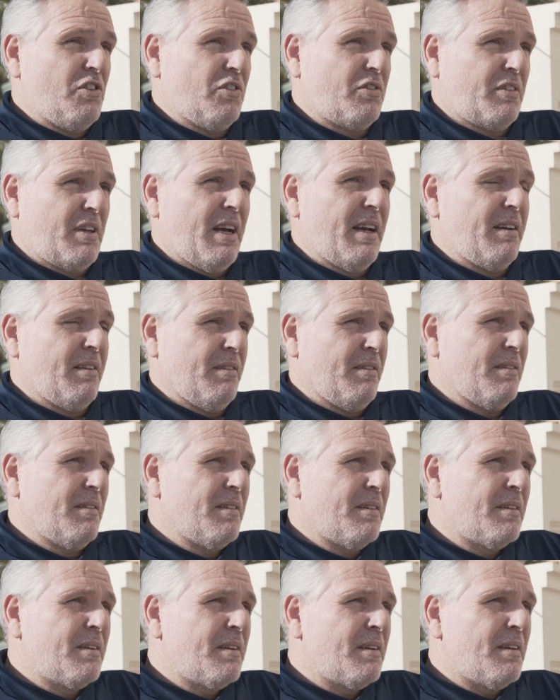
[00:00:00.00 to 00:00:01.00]
scale,
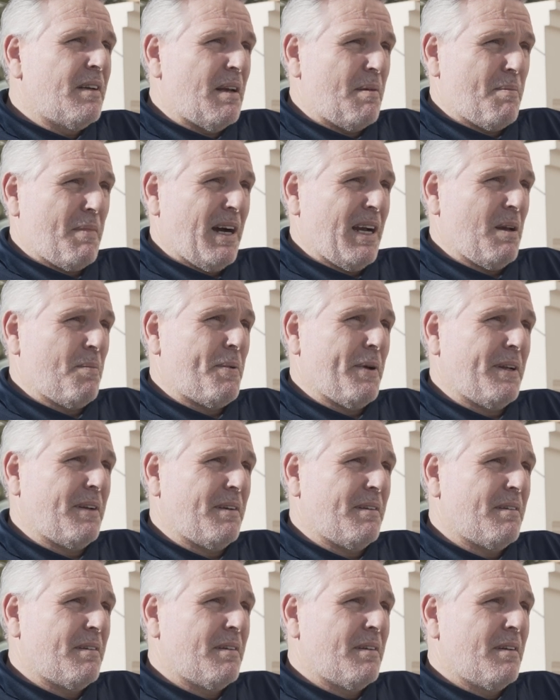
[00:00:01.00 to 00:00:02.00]
in my
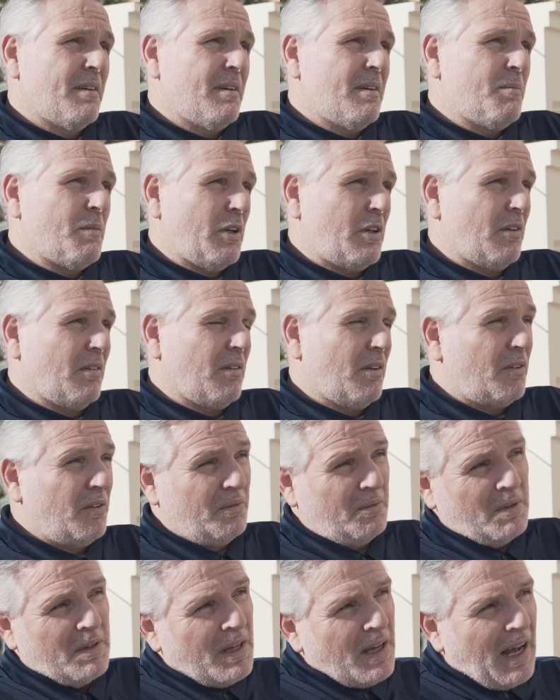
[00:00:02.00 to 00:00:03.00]
opinion. Because look,
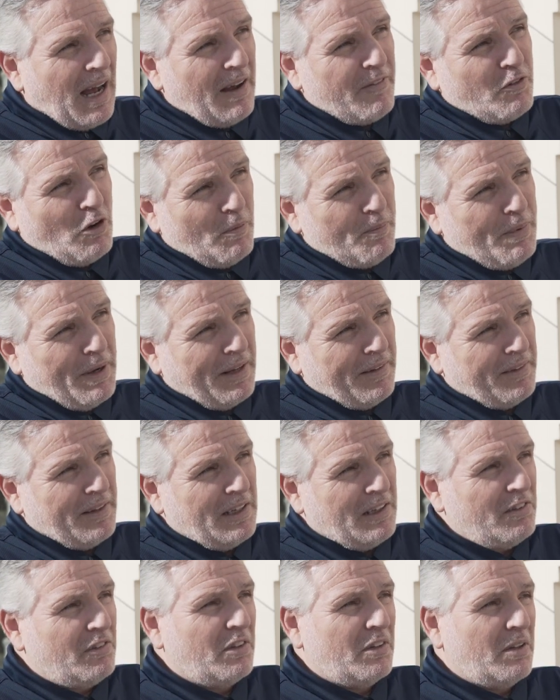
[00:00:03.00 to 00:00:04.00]
I've got better
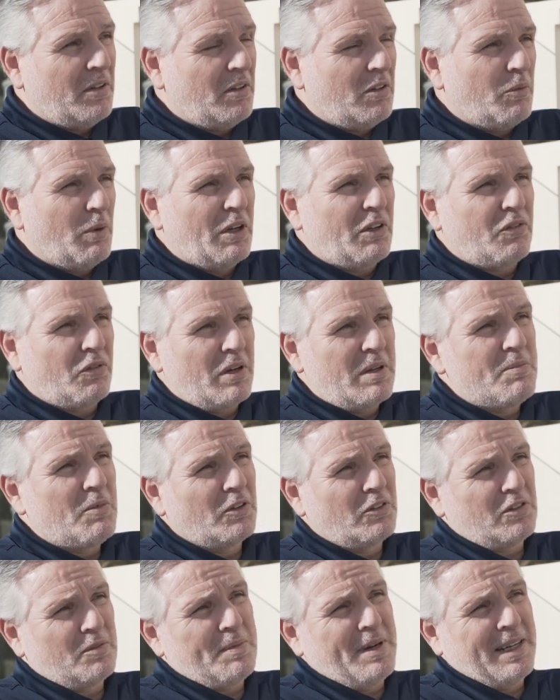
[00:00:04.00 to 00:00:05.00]
things to do in the way three
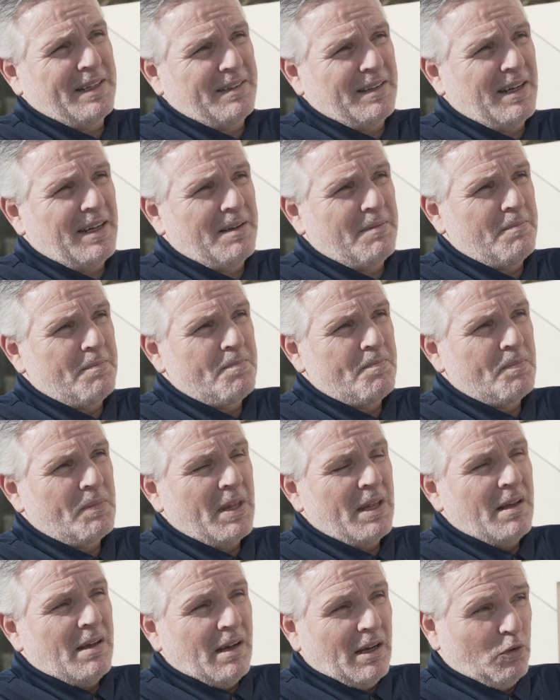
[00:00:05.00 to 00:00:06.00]
months of my time,
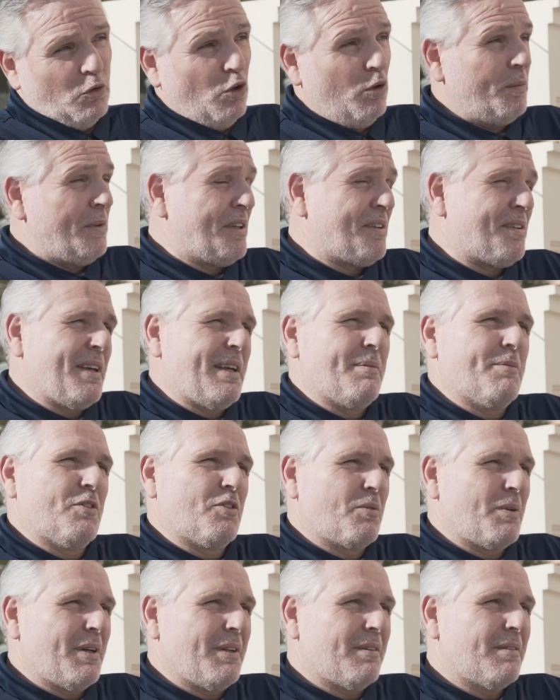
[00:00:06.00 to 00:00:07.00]
and all my team as
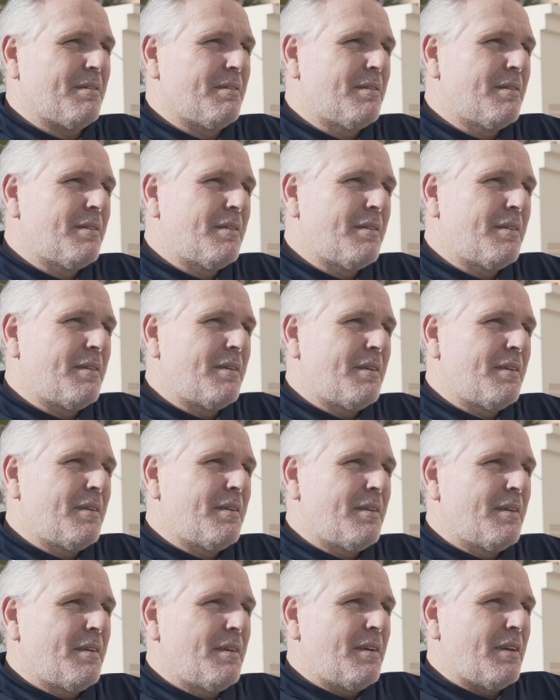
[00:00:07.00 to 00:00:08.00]
well.
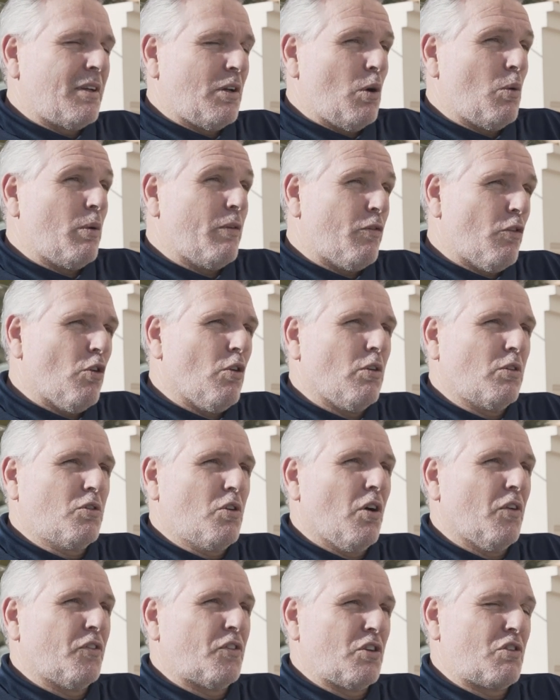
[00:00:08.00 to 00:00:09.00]
You know, we've all
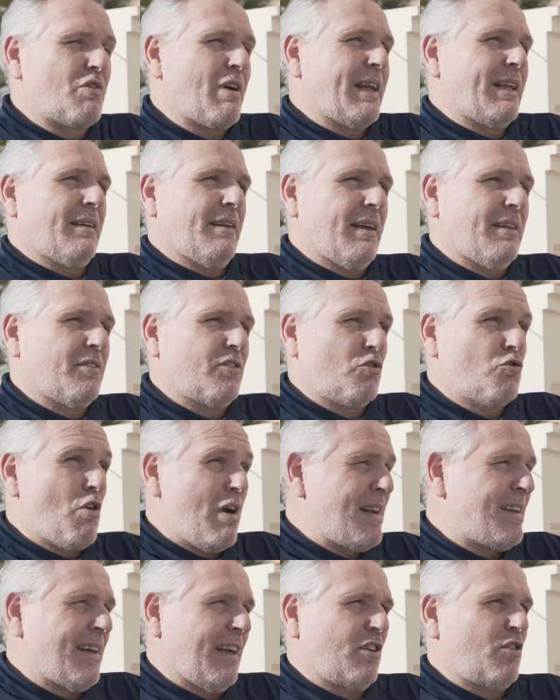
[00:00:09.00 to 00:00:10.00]
gone to great lengths,
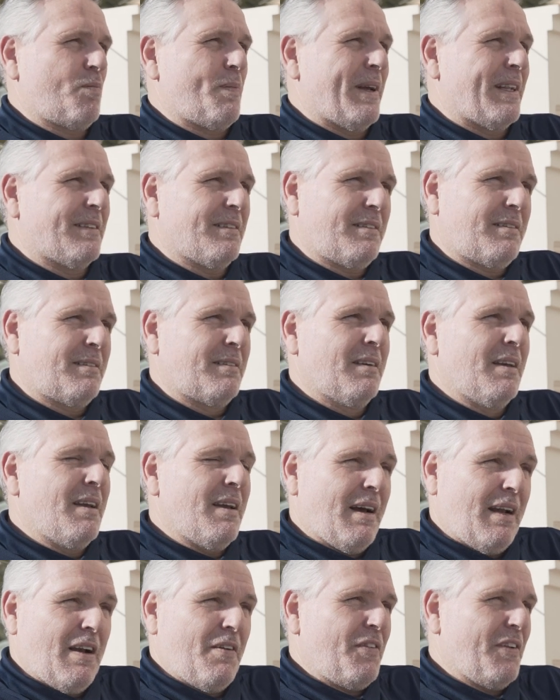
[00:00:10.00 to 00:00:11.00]
great expense,
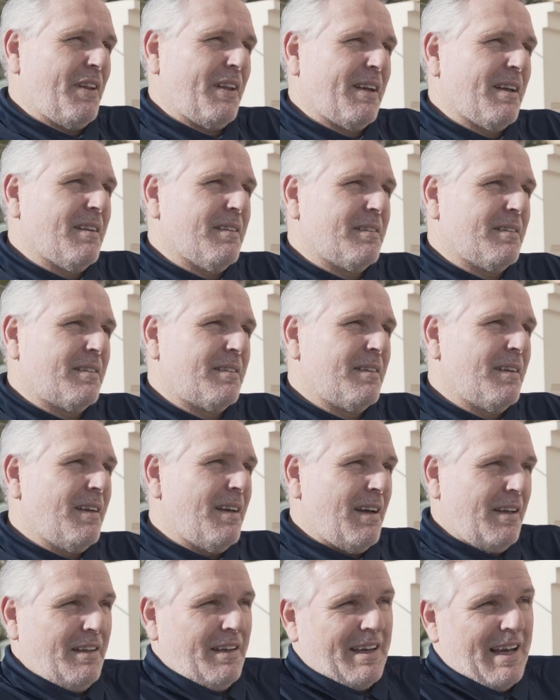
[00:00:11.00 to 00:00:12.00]
and everything else,
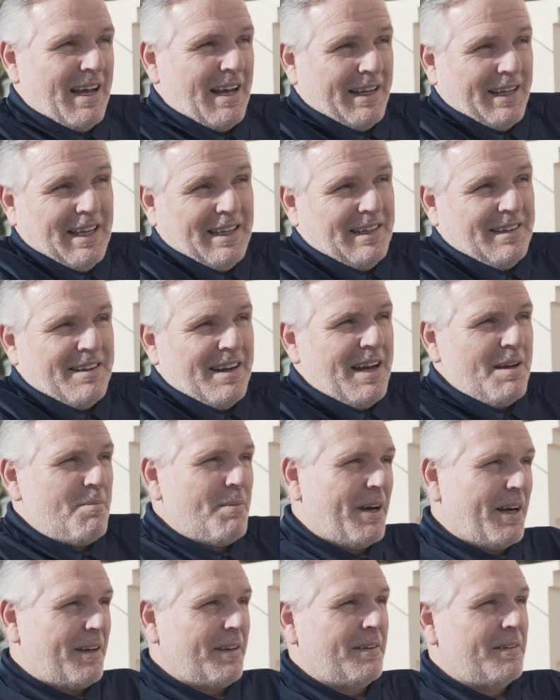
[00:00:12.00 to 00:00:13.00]
and you can't get your time
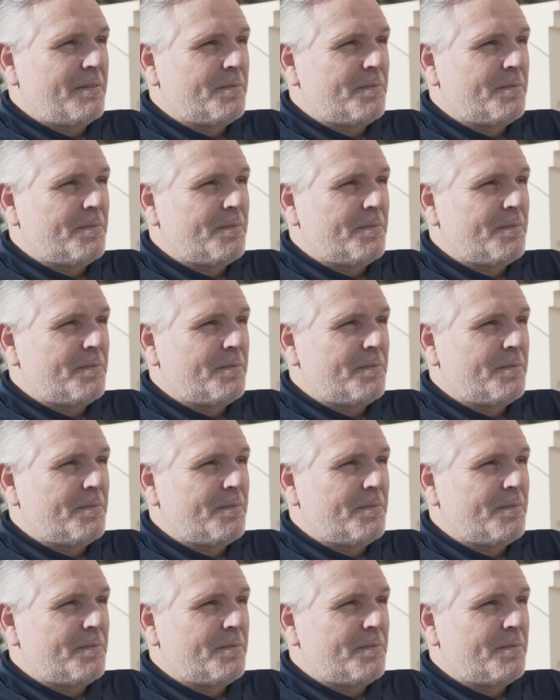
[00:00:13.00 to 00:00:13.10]
back.